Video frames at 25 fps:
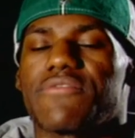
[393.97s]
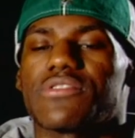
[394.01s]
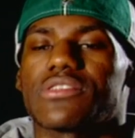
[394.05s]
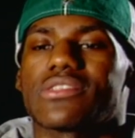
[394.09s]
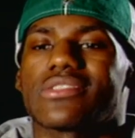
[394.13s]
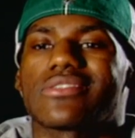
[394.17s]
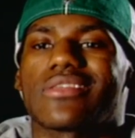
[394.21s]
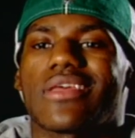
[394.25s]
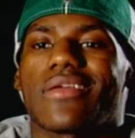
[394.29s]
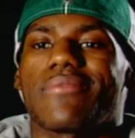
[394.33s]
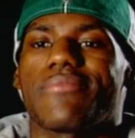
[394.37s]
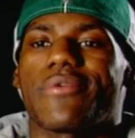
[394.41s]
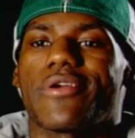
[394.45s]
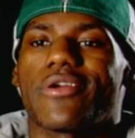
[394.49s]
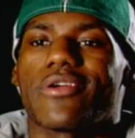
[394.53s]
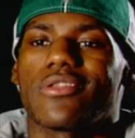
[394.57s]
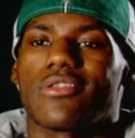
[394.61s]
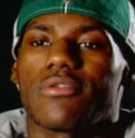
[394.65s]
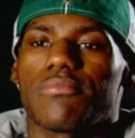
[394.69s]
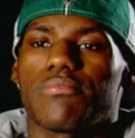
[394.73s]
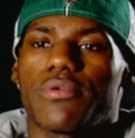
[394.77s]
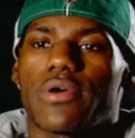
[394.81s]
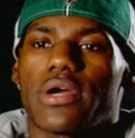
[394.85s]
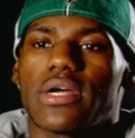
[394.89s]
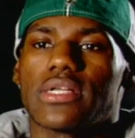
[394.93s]
Vincent-St. Mary
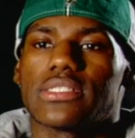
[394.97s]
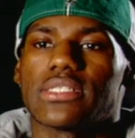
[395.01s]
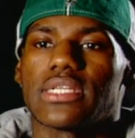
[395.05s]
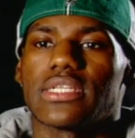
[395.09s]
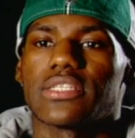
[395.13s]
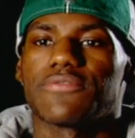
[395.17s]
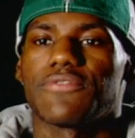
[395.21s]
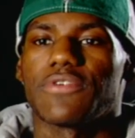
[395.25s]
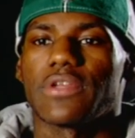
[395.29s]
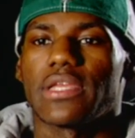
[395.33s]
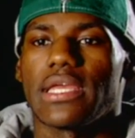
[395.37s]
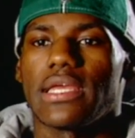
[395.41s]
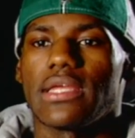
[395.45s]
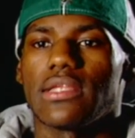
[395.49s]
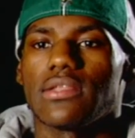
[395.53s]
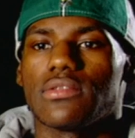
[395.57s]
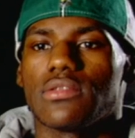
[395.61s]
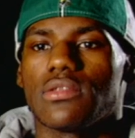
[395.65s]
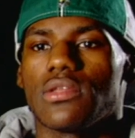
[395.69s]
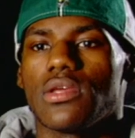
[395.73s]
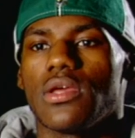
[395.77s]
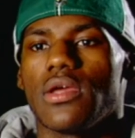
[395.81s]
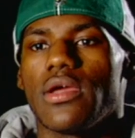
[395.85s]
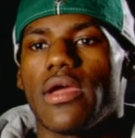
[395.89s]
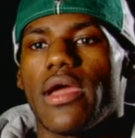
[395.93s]
and LeBron James for
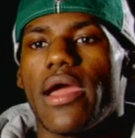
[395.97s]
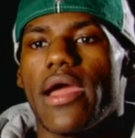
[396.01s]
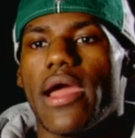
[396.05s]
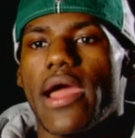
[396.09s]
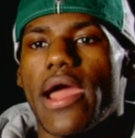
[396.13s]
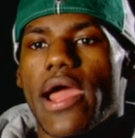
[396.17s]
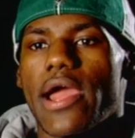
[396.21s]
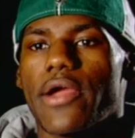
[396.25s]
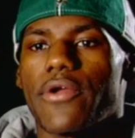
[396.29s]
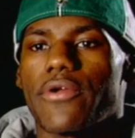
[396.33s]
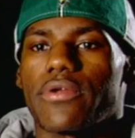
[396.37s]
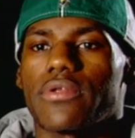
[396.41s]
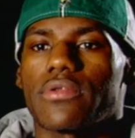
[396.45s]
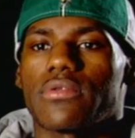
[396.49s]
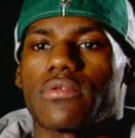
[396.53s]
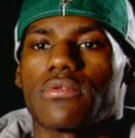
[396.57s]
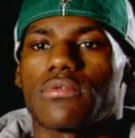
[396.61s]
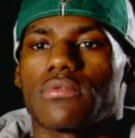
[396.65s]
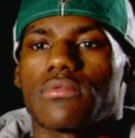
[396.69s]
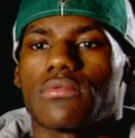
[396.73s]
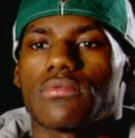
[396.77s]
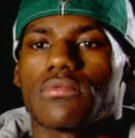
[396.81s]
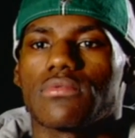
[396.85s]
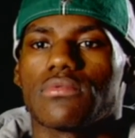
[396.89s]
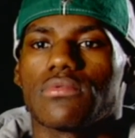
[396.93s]
getting
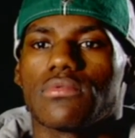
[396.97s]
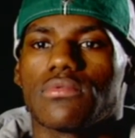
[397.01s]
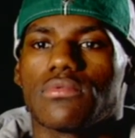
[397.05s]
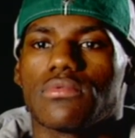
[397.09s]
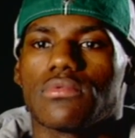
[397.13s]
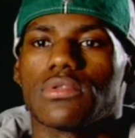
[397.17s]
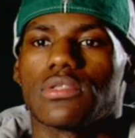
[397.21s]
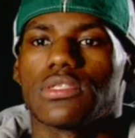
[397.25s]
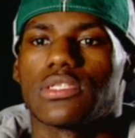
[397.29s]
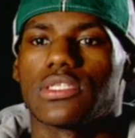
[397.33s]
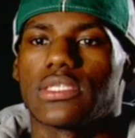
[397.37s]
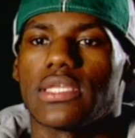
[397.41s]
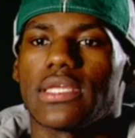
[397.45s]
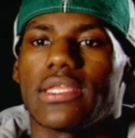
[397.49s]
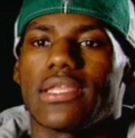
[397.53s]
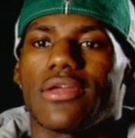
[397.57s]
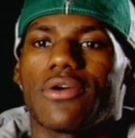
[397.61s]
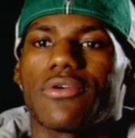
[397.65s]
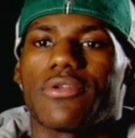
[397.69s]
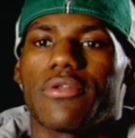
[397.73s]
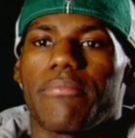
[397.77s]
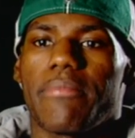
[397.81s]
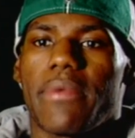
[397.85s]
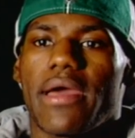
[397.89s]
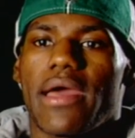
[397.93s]
Akron City
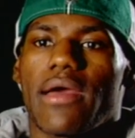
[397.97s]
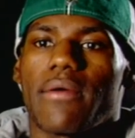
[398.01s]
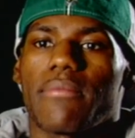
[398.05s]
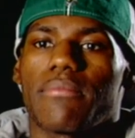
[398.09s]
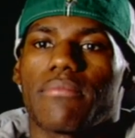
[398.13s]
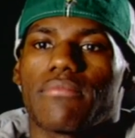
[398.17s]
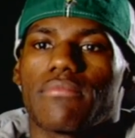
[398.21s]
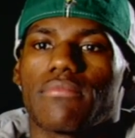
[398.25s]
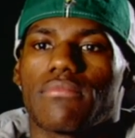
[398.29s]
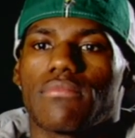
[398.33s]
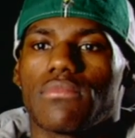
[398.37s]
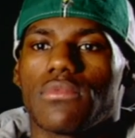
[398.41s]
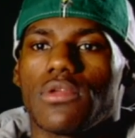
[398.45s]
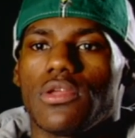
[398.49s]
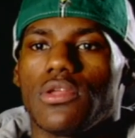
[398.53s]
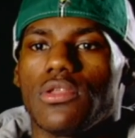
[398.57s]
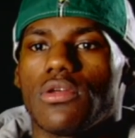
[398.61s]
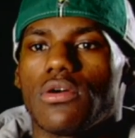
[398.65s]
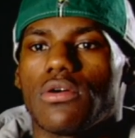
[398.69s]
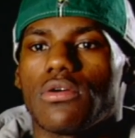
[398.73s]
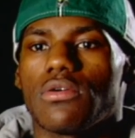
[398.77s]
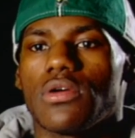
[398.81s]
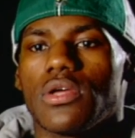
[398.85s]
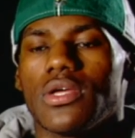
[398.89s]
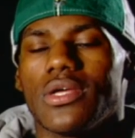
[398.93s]
on the map. You
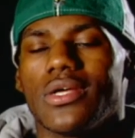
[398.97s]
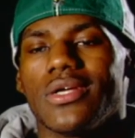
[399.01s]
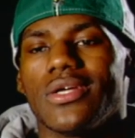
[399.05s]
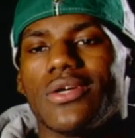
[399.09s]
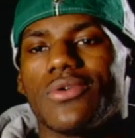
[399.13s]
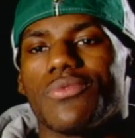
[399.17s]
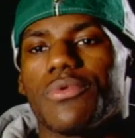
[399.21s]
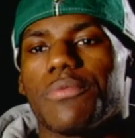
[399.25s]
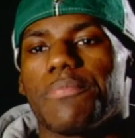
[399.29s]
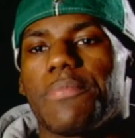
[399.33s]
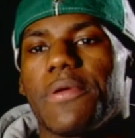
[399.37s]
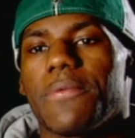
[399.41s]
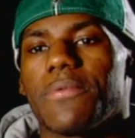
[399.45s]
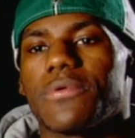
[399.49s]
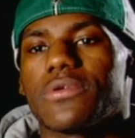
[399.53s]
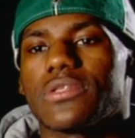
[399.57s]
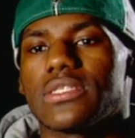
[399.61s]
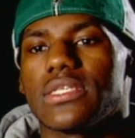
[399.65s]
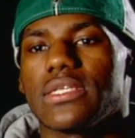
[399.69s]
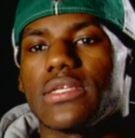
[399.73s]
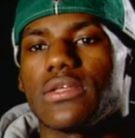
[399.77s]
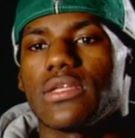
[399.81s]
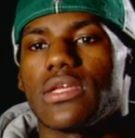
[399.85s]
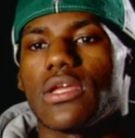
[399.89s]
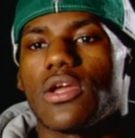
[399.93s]
know, when people
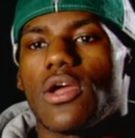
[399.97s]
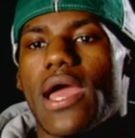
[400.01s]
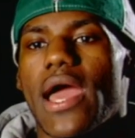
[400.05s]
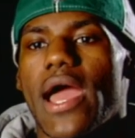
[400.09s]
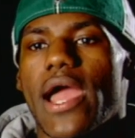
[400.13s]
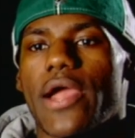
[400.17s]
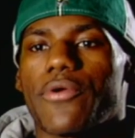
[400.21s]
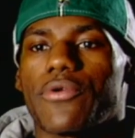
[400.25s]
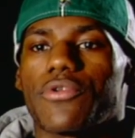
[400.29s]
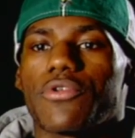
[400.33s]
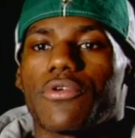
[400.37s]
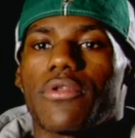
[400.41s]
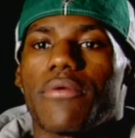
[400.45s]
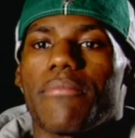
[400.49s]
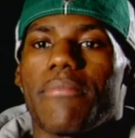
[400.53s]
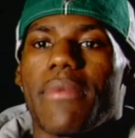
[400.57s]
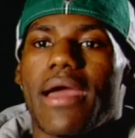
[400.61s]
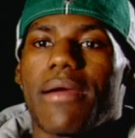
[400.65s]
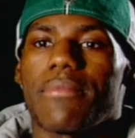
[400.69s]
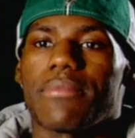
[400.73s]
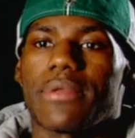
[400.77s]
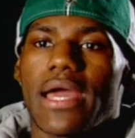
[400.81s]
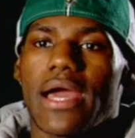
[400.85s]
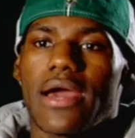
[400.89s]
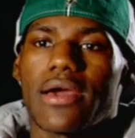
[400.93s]
see Akron on the
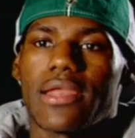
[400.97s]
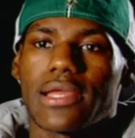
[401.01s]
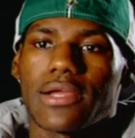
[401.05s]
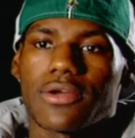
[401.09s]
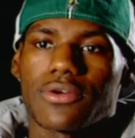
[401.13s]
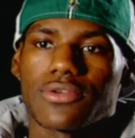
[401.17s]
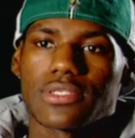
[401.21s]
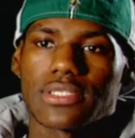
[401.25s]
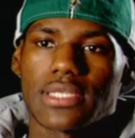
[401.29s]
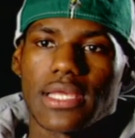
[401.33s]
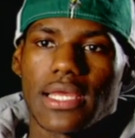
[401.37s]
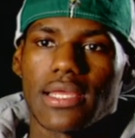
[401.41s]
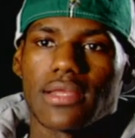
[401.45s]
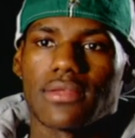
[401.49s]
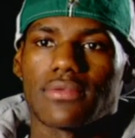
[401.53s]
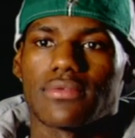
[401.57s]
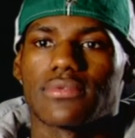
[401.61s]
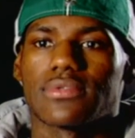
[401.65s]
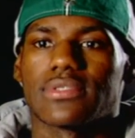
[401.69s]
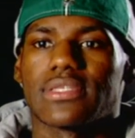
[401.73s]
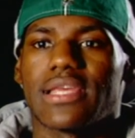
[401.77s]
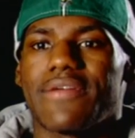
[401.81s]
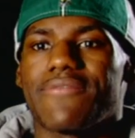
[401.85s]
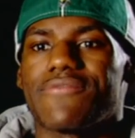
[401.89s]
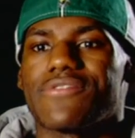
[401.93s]
map now, they're going to say,
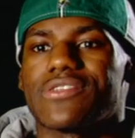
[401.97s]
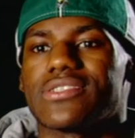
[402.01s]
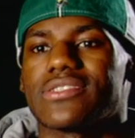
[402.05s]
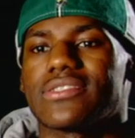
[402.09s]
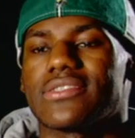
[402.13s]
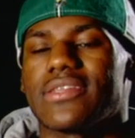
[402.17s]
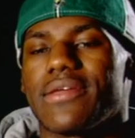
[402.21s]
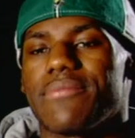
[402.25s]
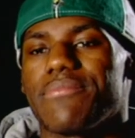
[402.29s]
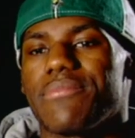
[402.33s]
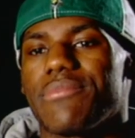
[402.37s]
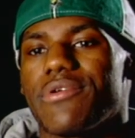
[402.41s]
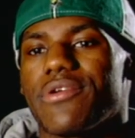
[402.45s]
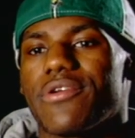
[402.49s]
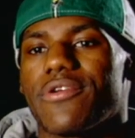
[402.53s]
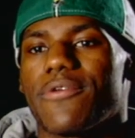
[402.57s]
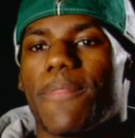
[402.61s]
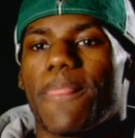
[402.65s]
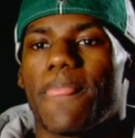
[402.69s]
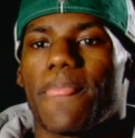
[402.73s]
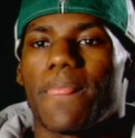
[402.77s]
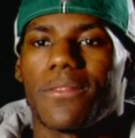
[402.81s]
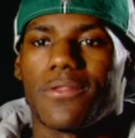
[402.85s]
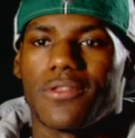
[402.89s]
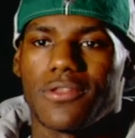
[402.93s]
St. Vincent-St. Mary,
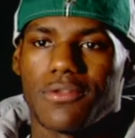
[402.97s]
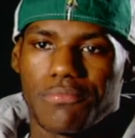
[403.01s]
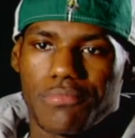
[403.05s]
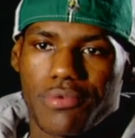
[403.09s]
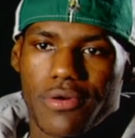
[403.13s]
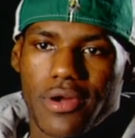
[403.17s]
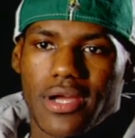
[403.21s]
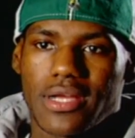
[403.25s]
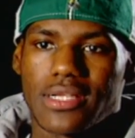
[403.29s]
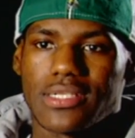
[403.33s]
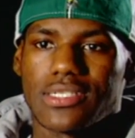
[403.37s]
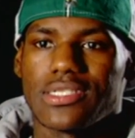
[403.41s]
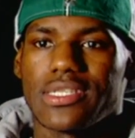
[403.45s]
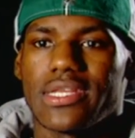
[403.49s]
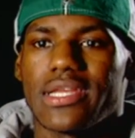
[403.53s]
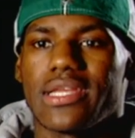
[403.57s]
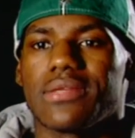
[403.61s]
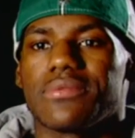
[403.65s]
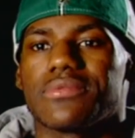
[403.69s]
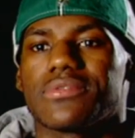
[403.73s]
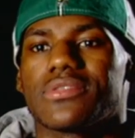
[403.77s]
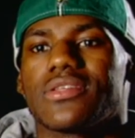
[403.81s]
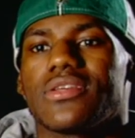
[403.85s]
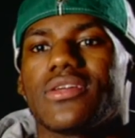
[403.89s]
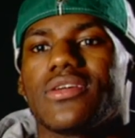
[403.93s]
LeBron
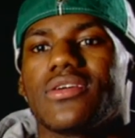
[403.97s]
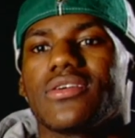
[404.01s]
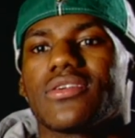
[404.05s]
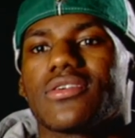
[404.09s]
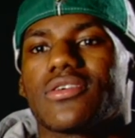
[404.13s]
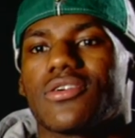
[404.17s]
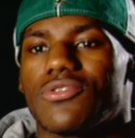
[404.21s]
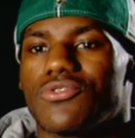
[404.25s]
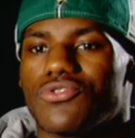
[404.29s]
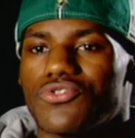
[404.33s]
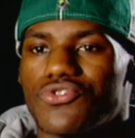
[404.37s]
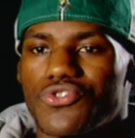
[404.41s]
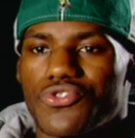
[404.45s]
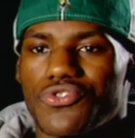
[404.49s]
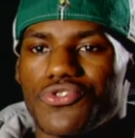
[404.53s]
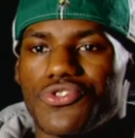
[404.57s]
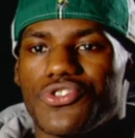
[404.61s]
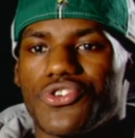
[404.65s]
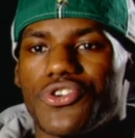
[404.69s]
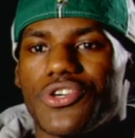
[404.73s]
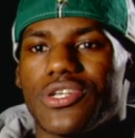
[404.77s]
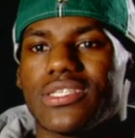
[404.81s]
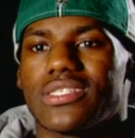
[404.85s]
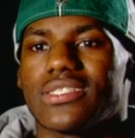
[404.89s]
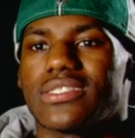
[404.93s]
James, Coach Dru
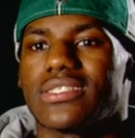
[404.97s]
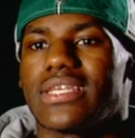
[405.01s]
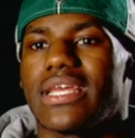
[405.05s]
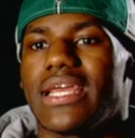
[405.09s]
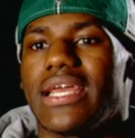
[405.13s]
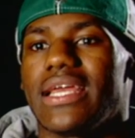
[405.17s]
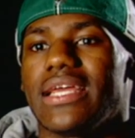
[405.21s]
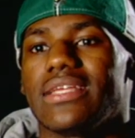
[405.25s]
Joyce.